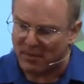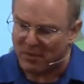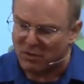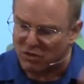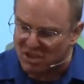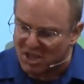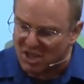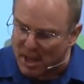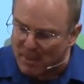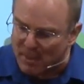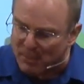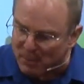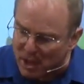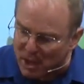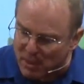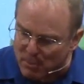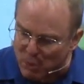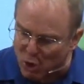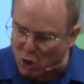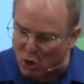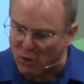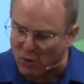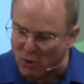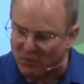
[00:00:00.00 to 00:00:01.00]
deeply
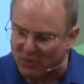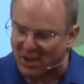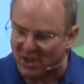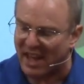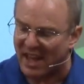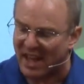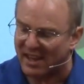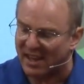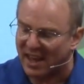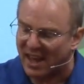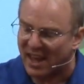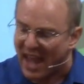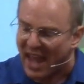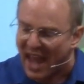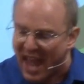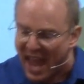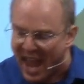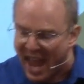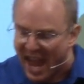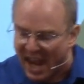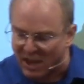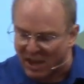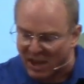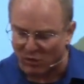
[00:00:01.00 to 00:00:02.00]
moved and
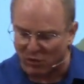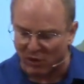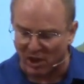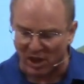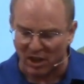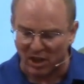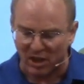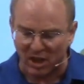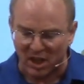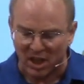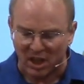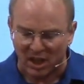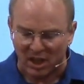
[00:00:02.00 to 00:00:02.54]
angry.